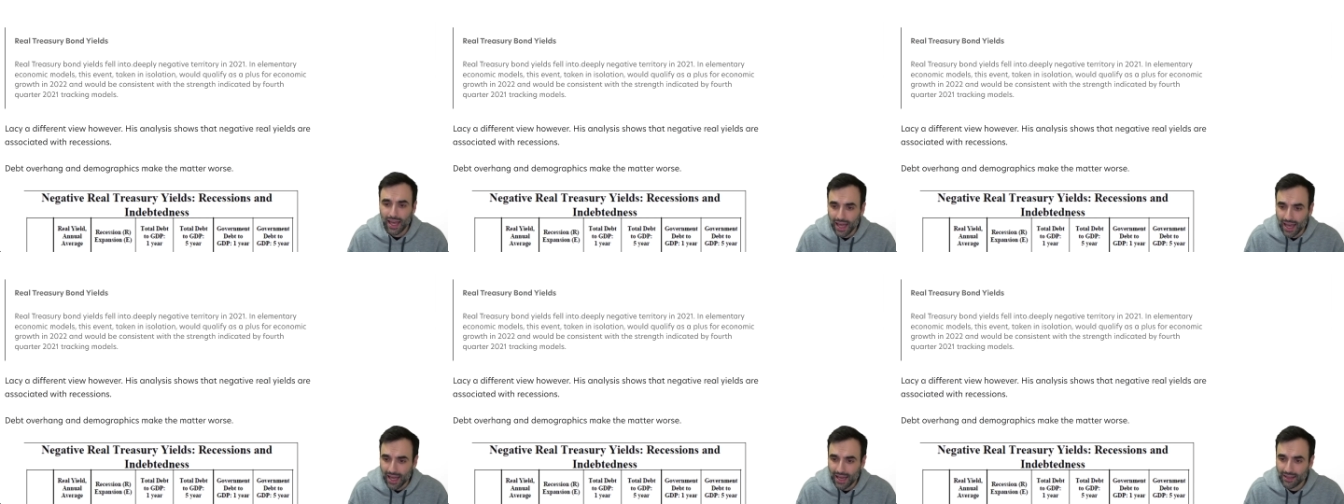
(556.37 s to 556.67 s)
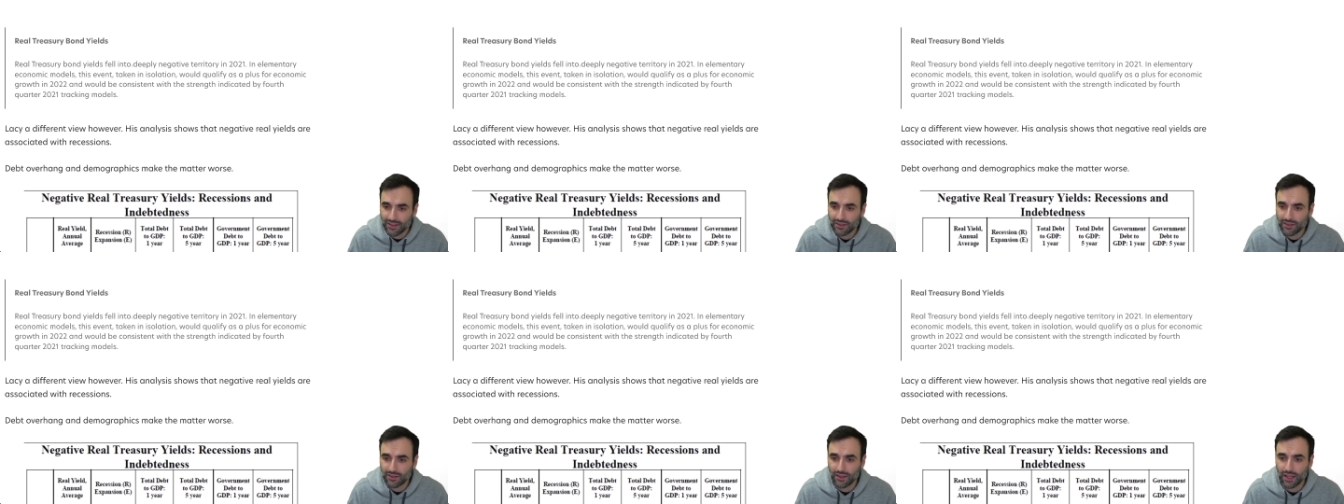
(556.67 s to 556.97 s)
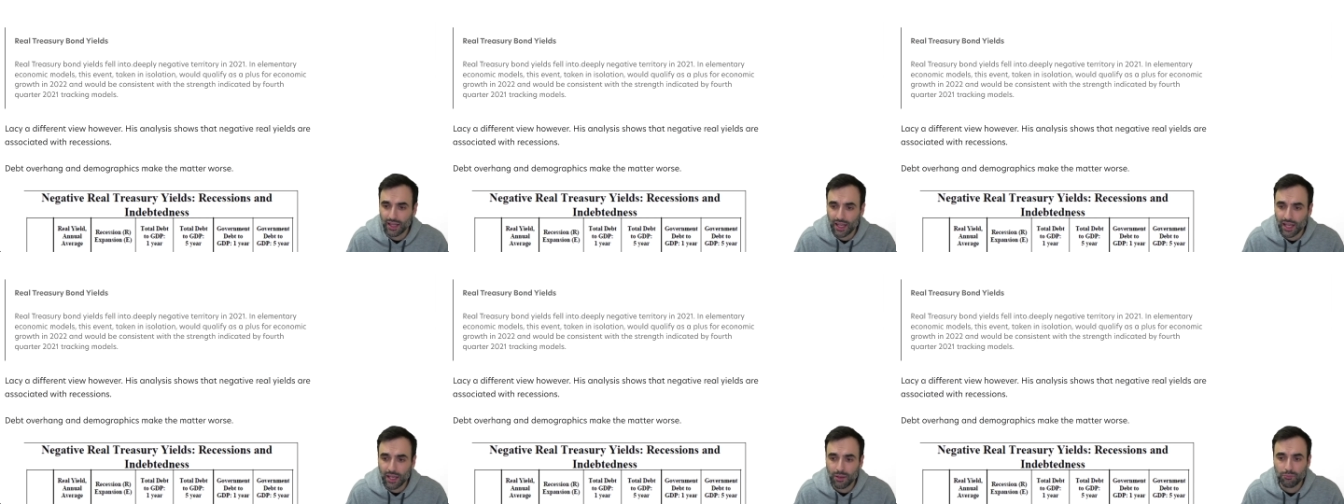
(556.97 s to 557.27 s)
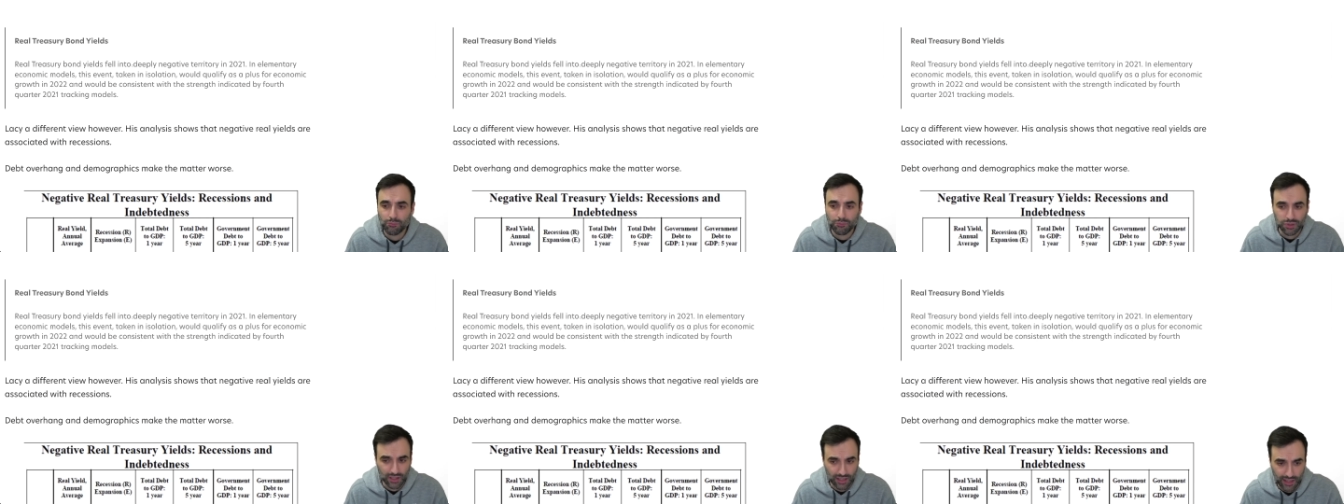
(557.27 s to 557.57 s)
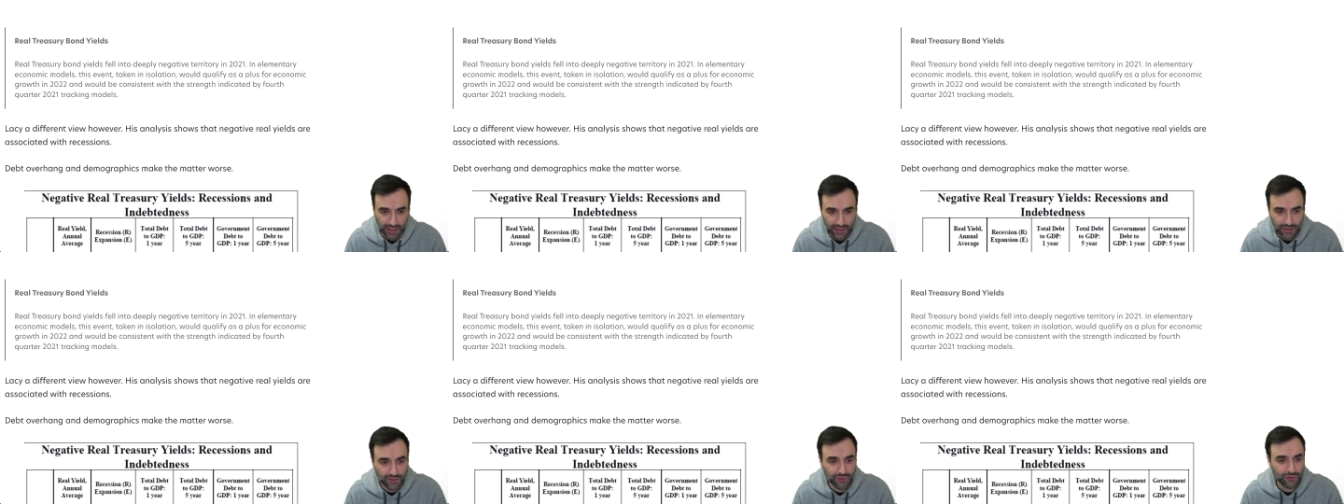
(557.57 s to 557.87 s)
as a
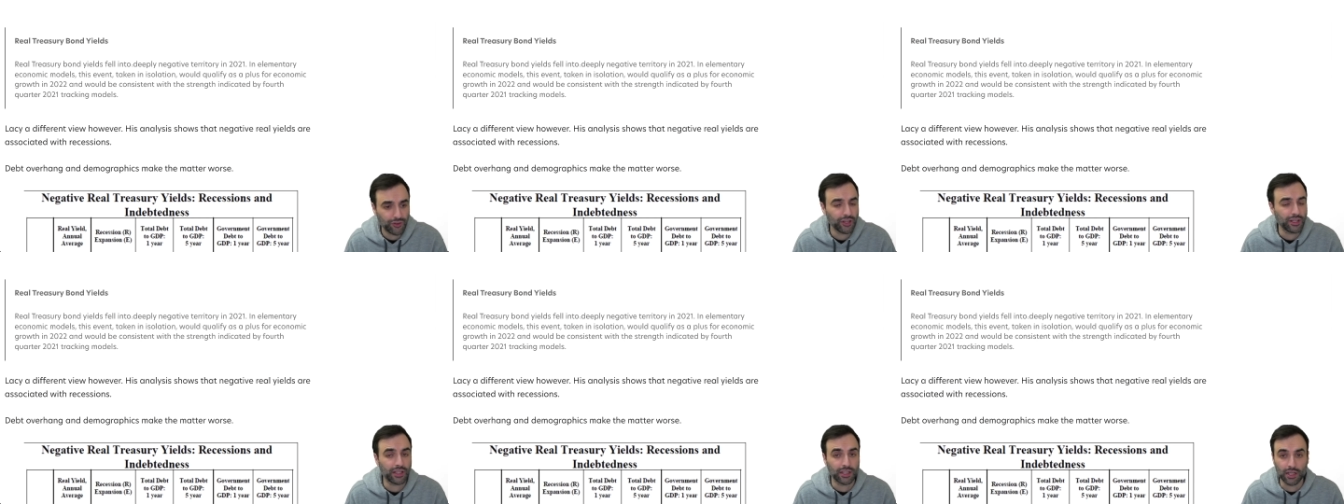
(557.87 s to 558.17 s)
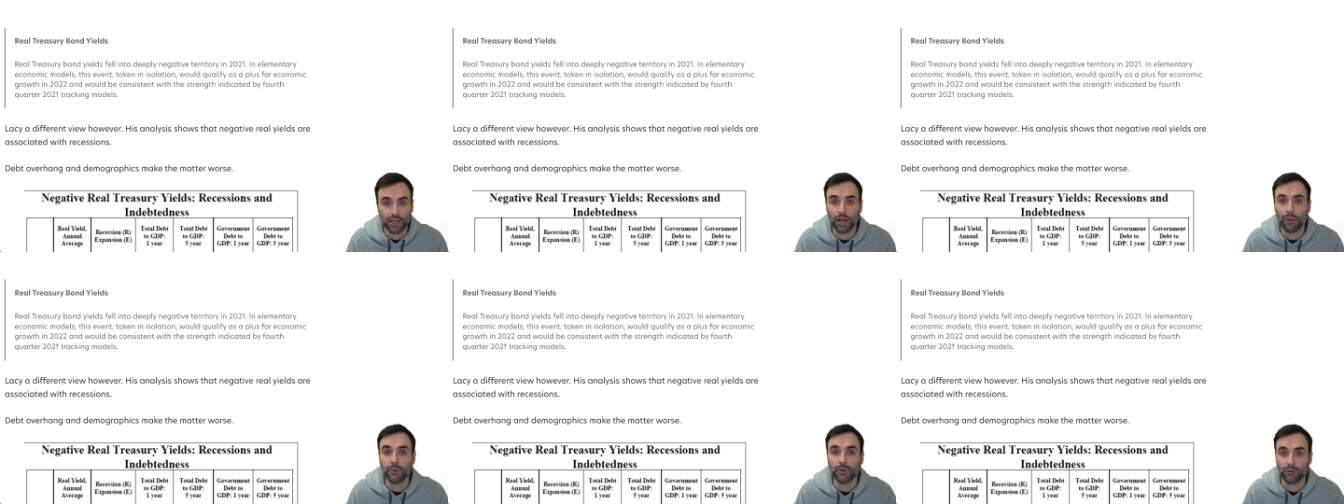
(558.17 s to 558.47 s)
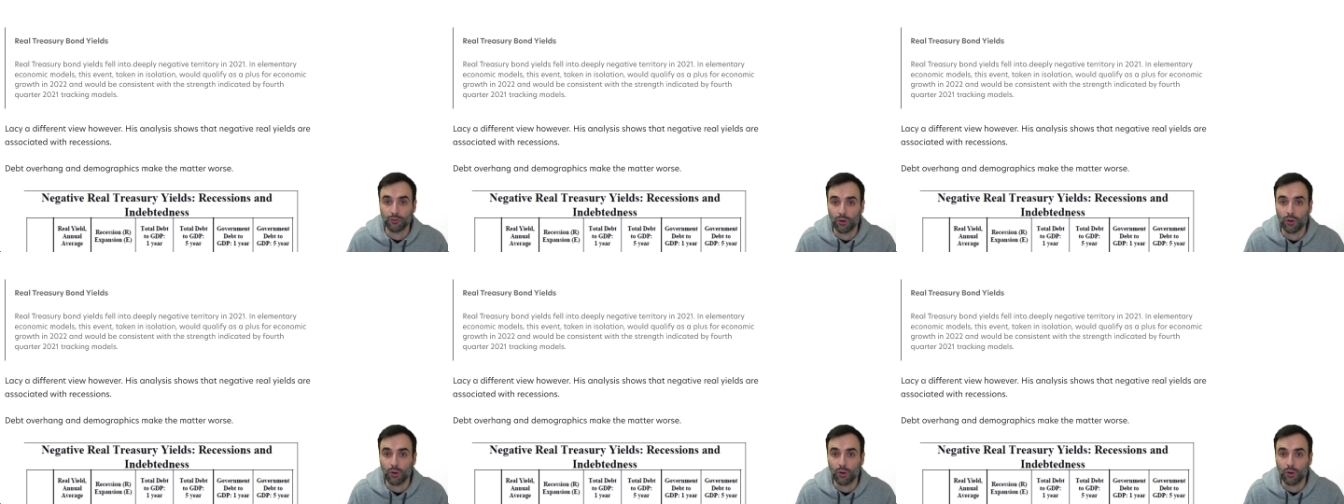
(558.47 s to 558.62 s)
plus for economic